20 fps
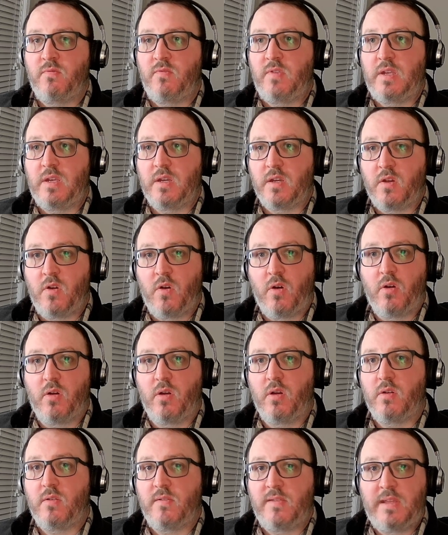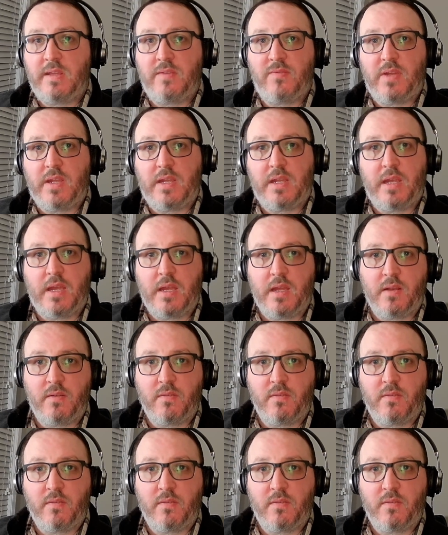via car, TV,